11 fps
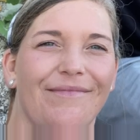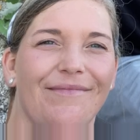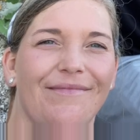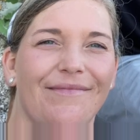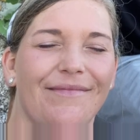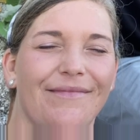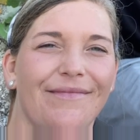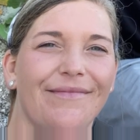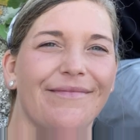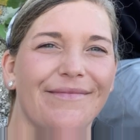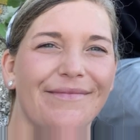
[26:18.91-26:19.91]

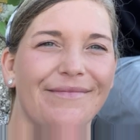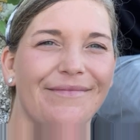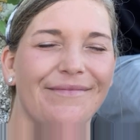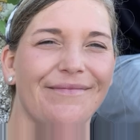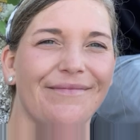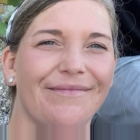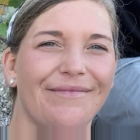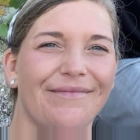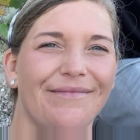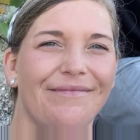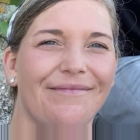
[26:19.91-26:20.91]

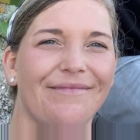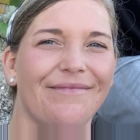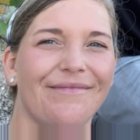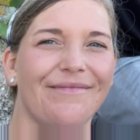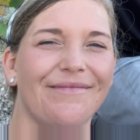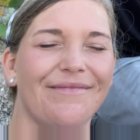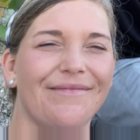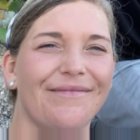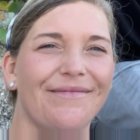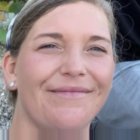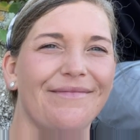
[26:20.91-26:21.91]

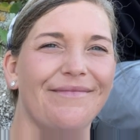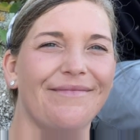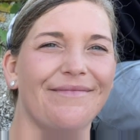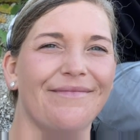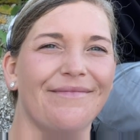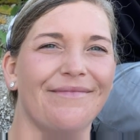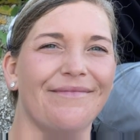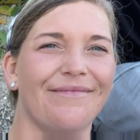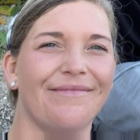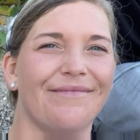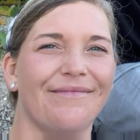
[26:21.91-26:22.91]

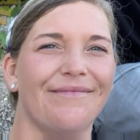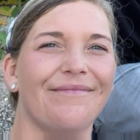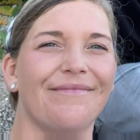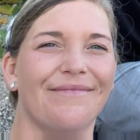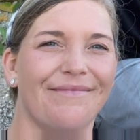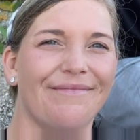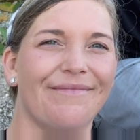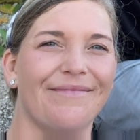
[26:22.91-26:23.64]
This person isn't speaking.